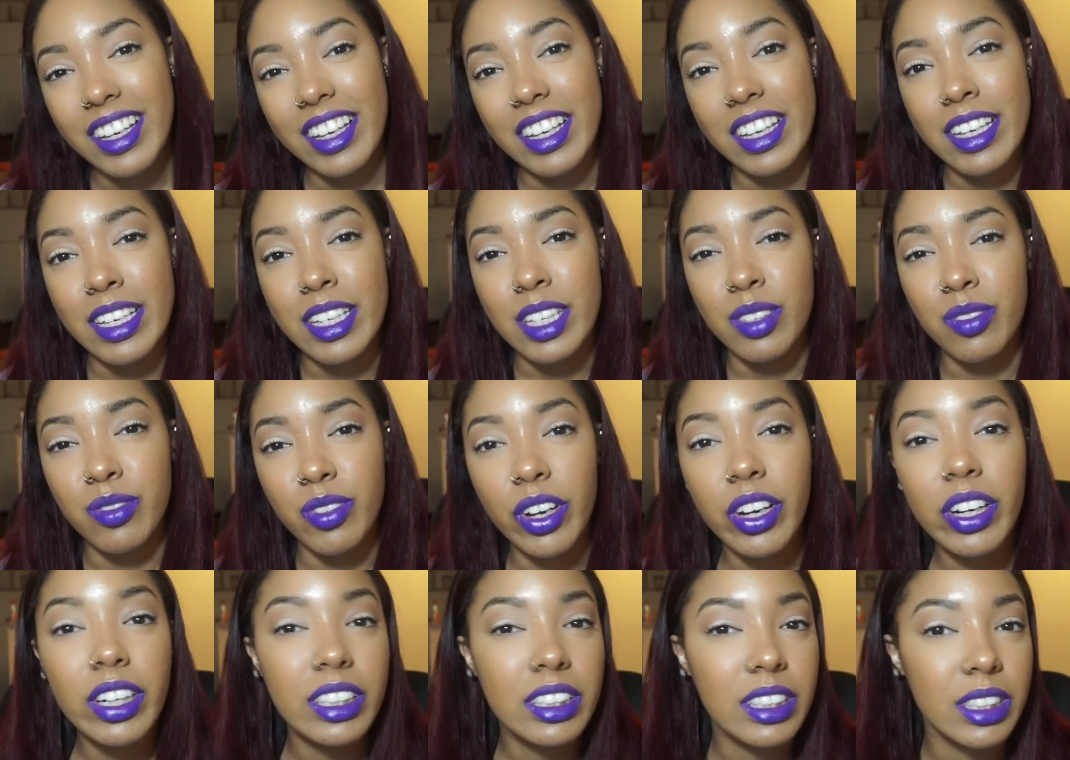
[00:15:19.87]
It's
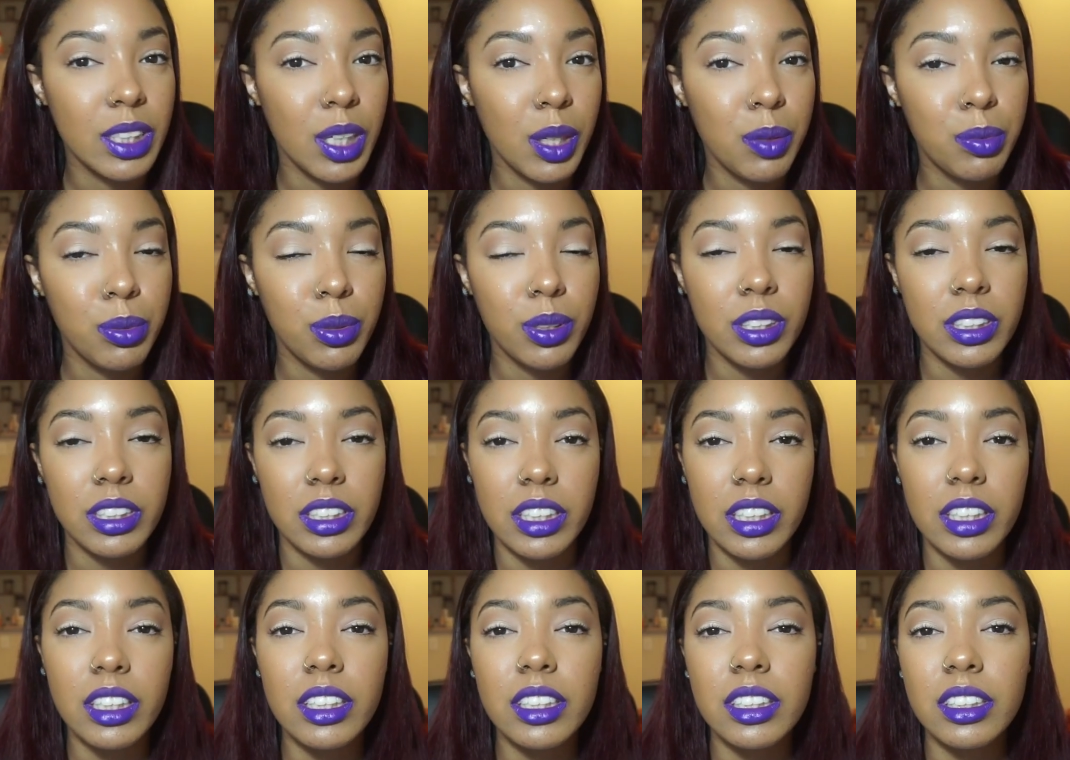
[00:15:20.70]
very simple, it's
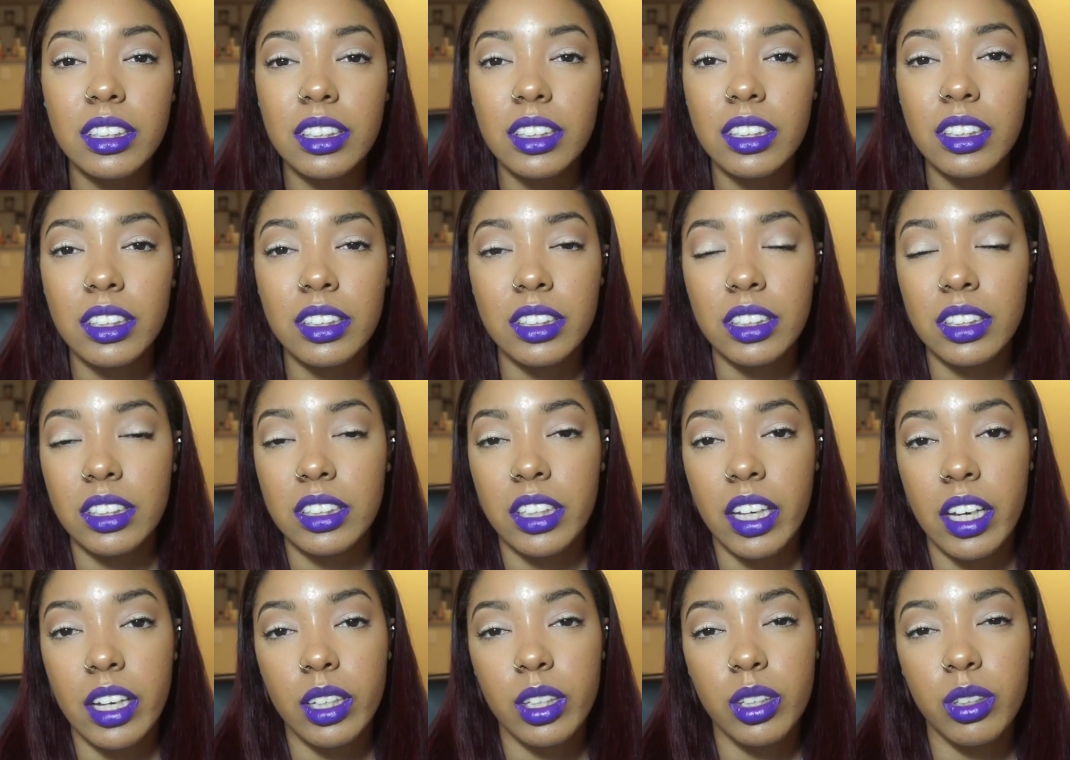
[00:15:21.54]
easy. It should
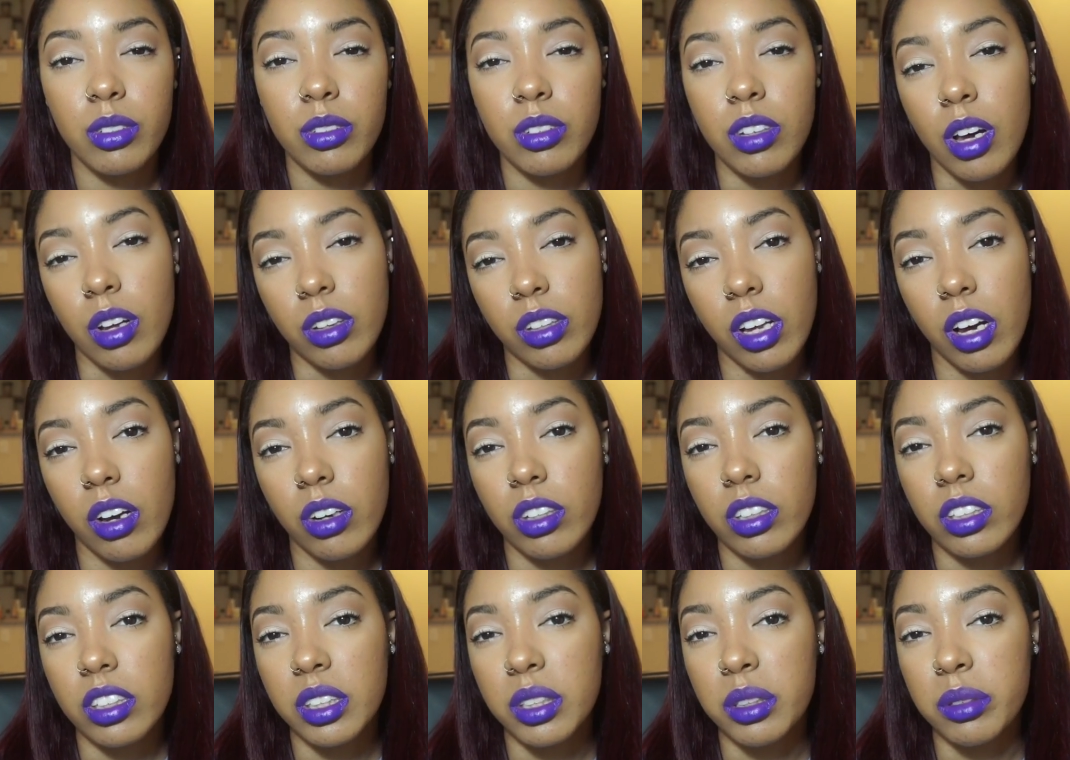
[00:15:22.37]
take you no
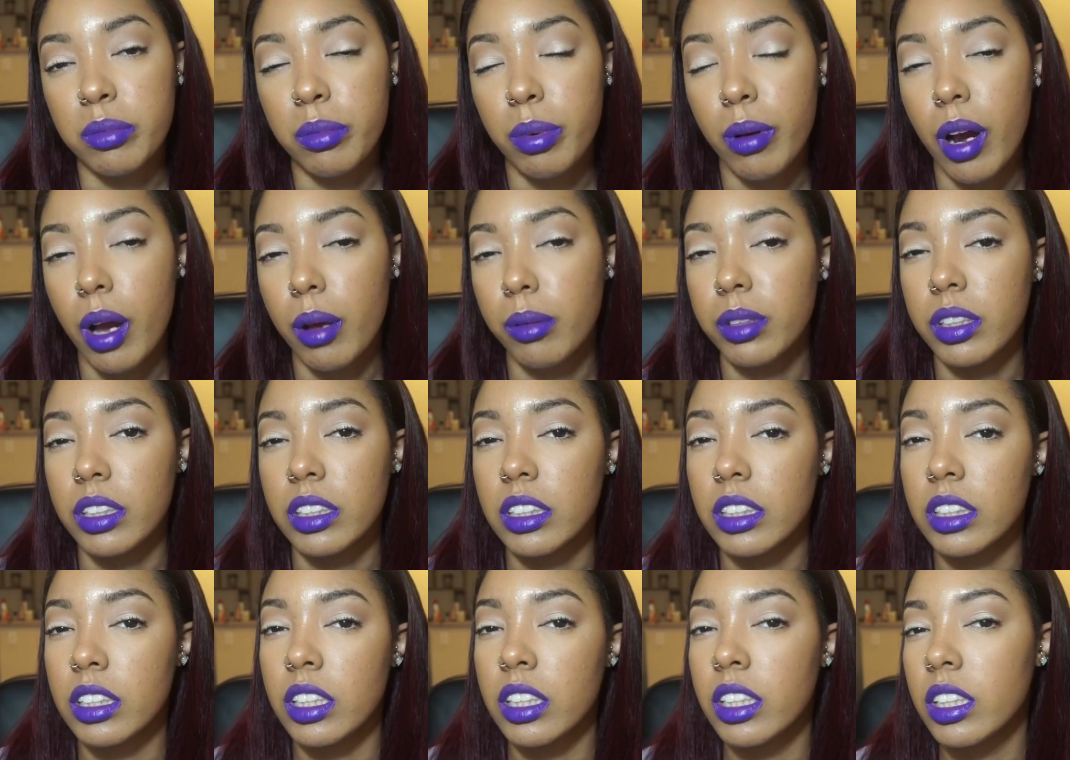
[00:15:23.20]
longer than probably
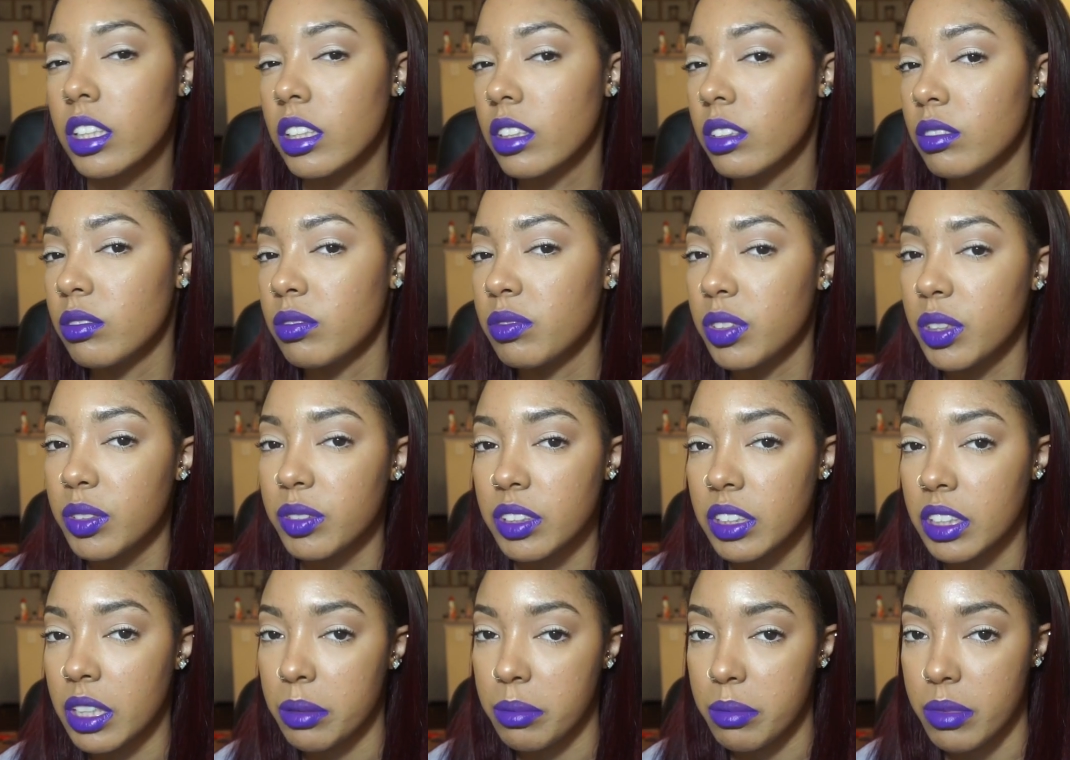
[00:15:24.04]

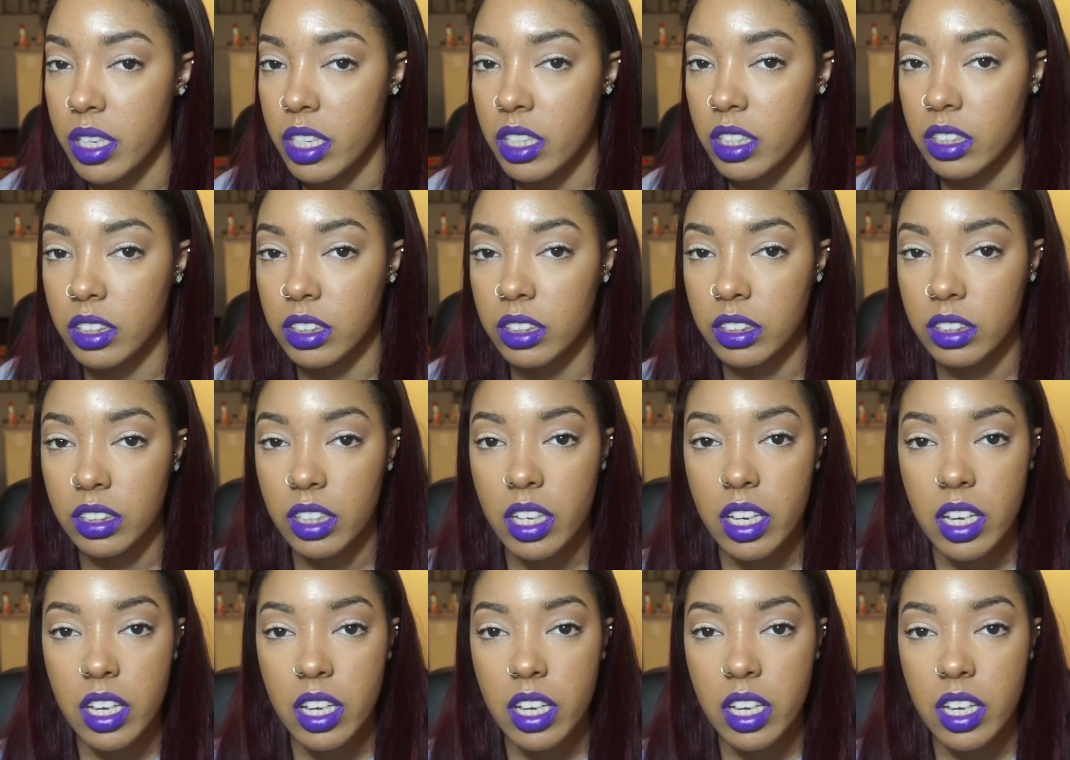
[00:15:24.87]
10-15 minutes.